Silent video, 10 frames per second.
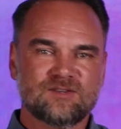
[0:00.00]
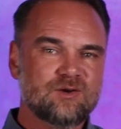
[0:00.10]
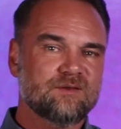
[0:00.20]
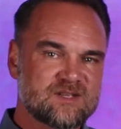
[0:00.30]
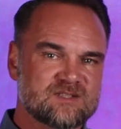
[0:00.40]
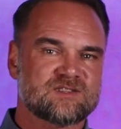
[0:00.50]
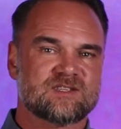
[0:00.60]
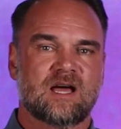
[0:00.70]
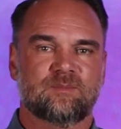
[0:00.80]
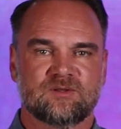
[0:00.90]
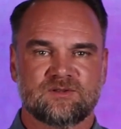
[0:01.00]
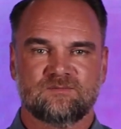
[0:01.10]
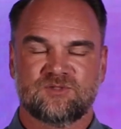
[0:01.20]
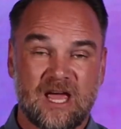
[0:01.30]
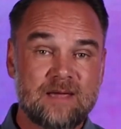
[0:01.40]
two of his
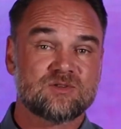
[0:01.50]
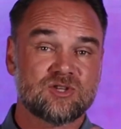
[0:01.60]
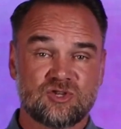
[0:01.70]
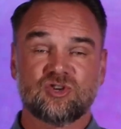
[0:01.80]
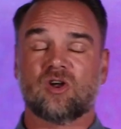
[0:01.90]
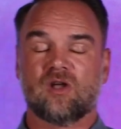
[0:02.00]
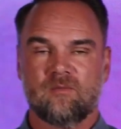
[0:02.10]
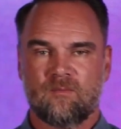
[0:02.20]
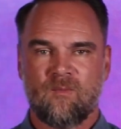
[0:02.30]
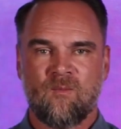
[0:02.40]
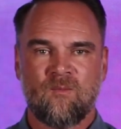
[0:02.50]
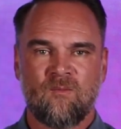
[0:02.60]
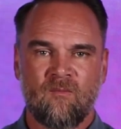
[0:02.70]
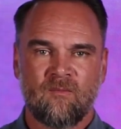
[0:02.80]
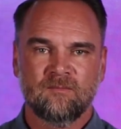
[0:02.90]
disciples, James and John.
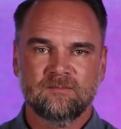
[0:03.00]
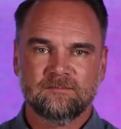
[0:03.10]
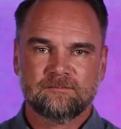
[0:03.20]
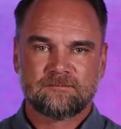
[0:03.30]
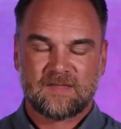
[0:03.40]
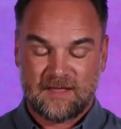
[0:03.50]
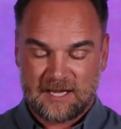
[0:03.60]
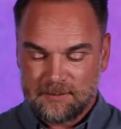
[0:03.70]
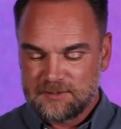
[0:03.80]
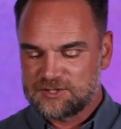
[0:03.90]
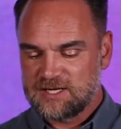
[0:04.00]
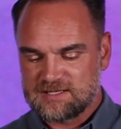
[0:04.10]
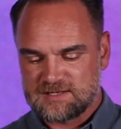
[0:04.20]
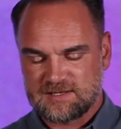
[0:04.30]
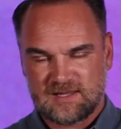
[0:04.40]
They come to
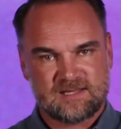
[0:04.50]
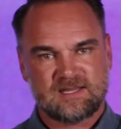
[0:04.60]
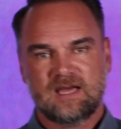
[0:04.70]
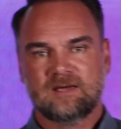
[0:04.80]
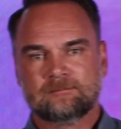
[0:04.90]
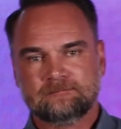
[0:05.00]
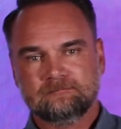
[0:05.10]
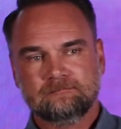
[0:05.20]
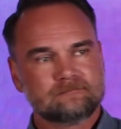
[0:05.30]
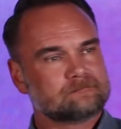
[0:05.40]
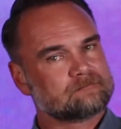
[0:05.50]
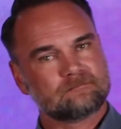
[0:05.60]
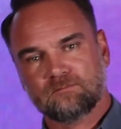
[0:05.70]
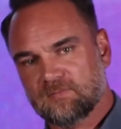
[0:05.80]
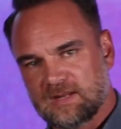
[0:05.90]
Jesus and they say,
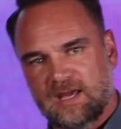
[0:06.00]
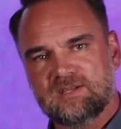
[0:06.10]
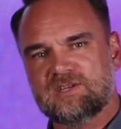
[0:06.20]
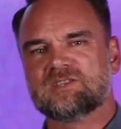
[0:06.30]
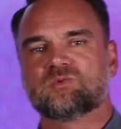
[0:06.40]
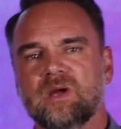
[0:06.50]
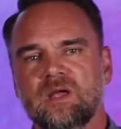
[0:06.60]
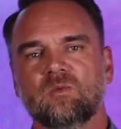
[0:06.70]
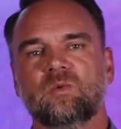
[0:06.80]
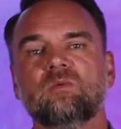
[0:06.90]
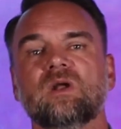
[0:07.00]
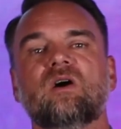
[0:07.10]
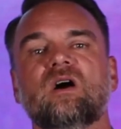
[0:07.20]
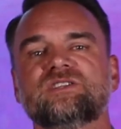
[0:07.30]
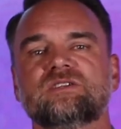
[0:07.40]
"Hey, Jesus, we want
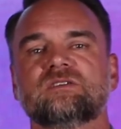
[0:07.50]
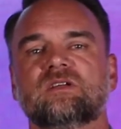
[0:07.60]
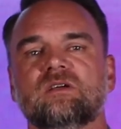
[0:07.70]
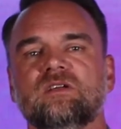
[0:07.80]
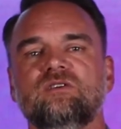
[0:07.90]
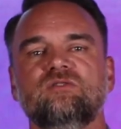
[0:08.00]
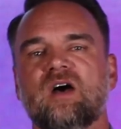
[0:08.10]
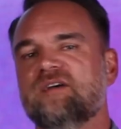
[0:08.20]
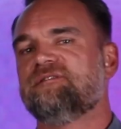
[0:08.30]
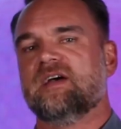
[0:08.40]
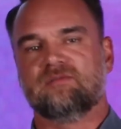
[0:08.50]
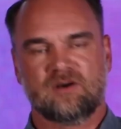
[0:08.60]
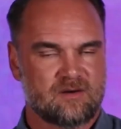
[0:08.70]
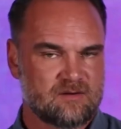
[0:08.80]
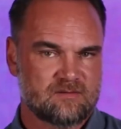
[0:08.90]
to ask you a favor.